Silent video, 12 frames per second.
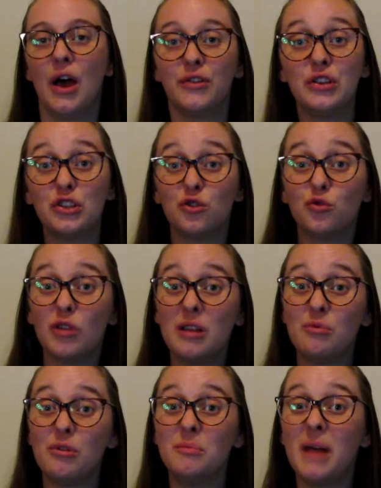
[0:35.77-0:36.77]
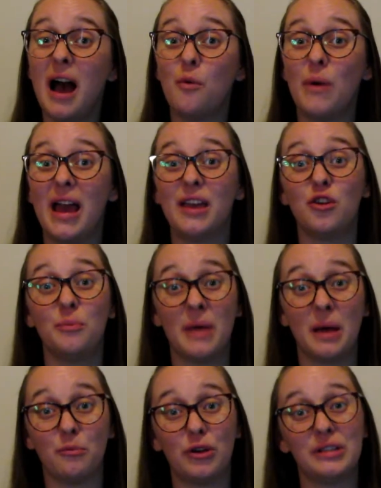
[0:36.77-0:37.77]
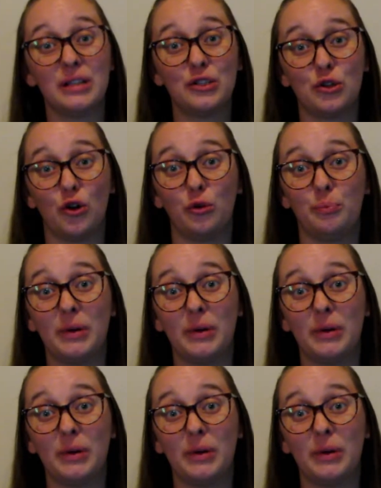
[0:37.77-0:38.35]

The cerebrum are where your memories are stored,